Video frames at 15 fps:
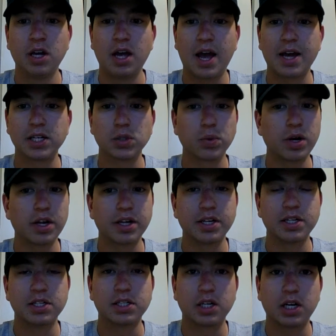as well
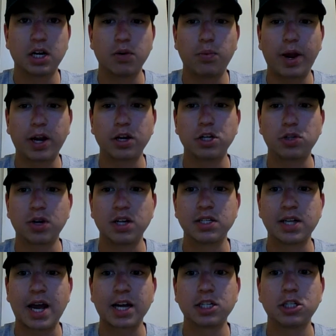as a record
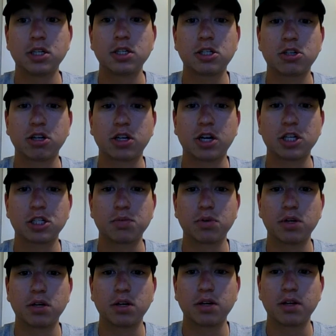transaction to a
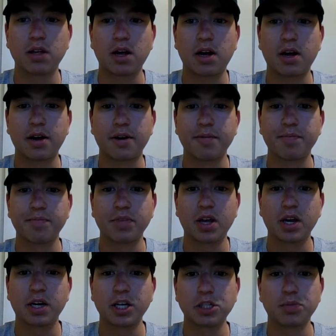customer
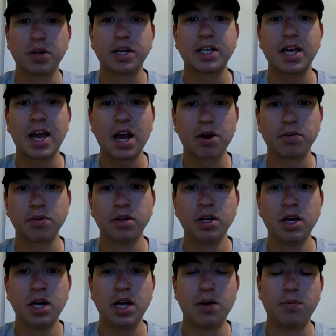account,
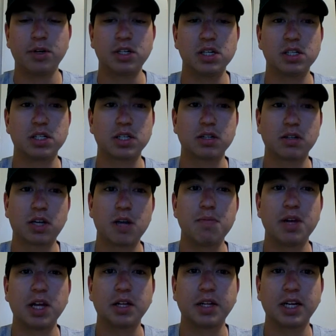which can
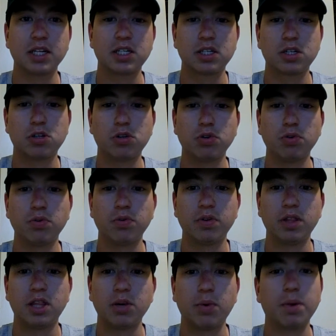be linked to
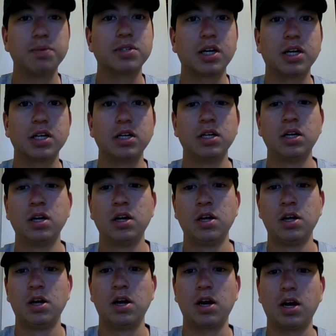the website.
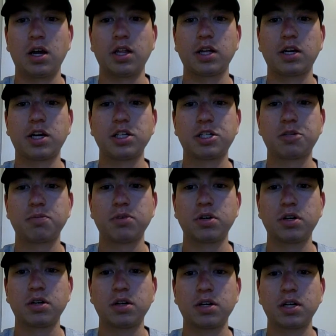The
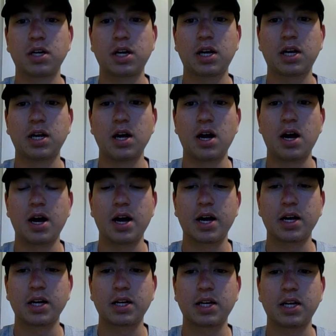customer
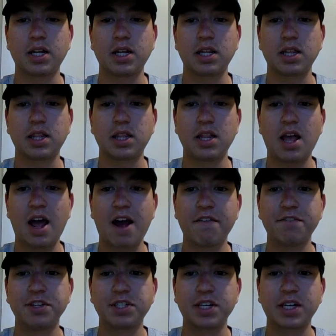can have
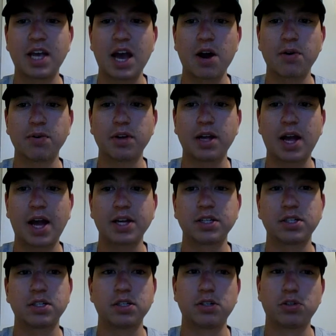this account
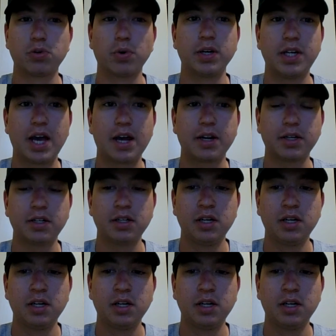as stored data,